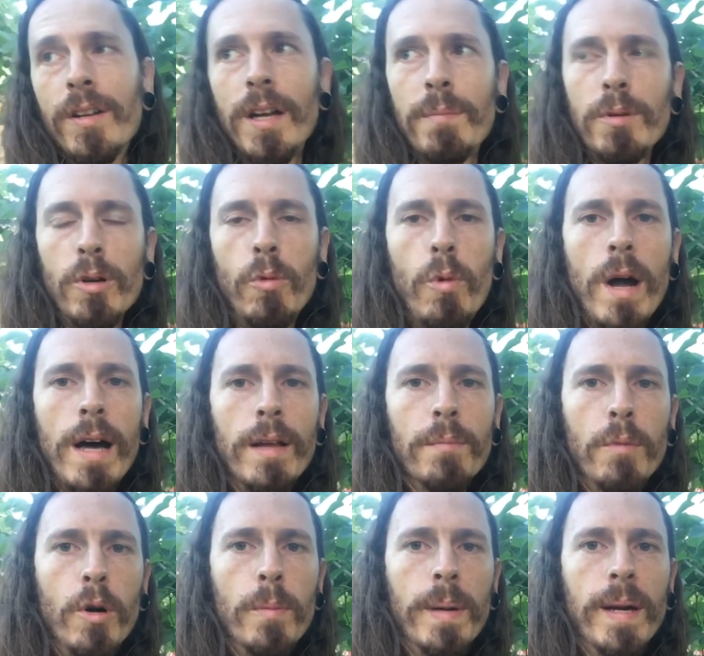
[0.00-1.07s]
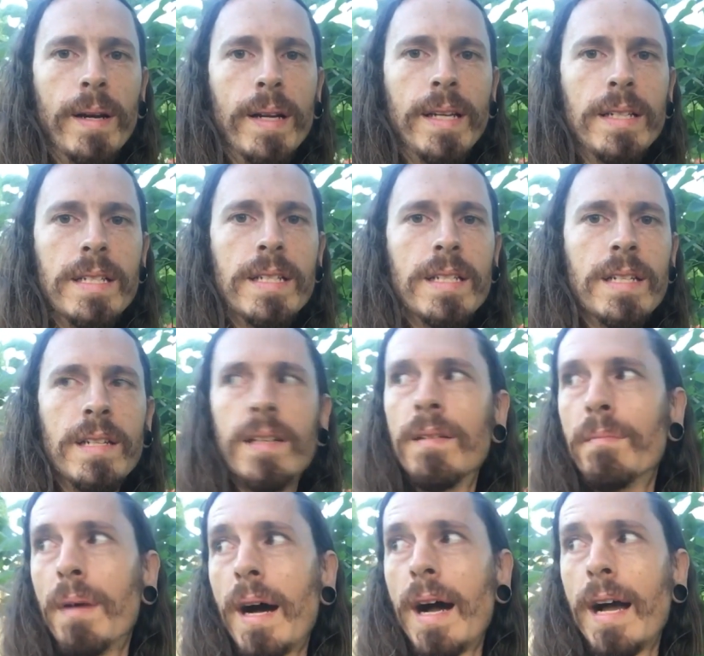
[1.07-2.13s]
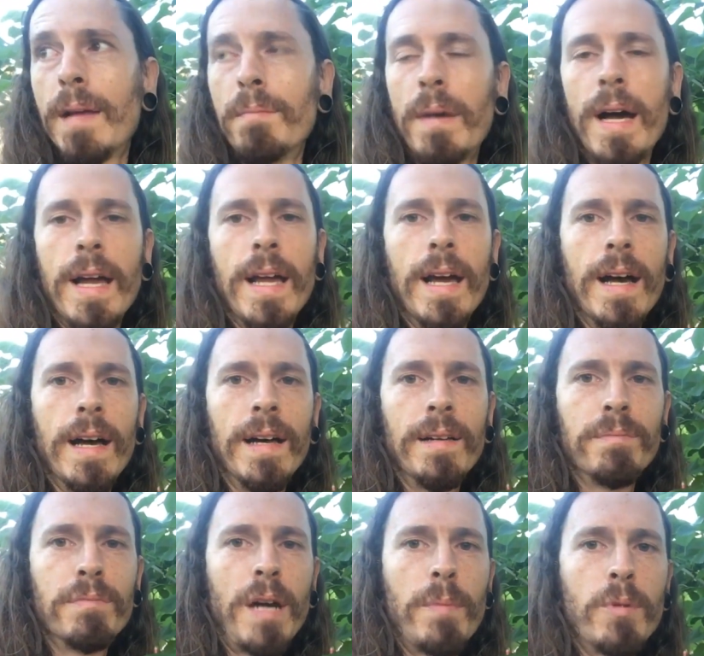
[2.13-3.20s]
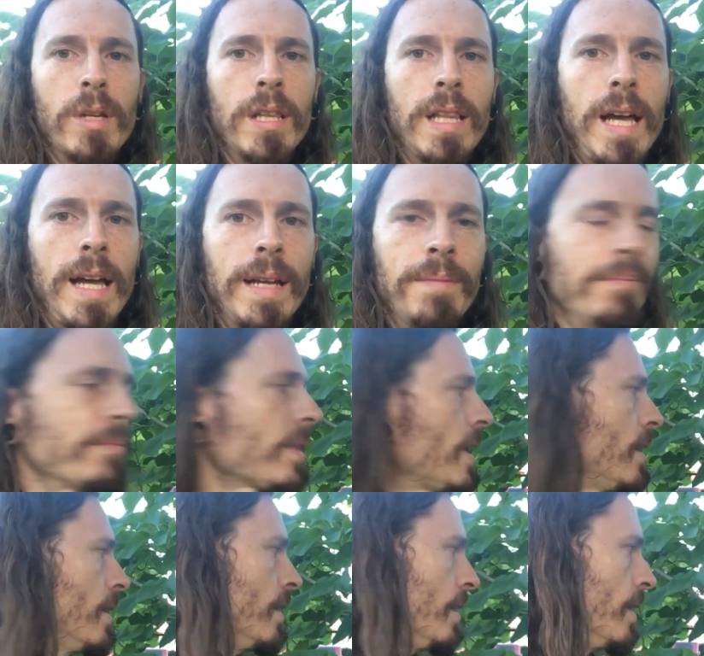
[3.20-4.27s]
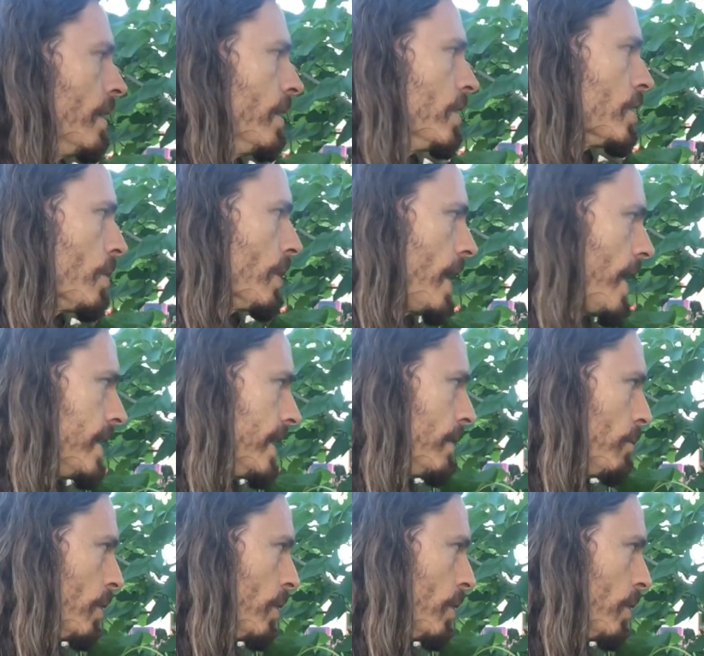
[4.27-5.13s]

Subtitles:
number of wild mulberries behind my property line. So what I did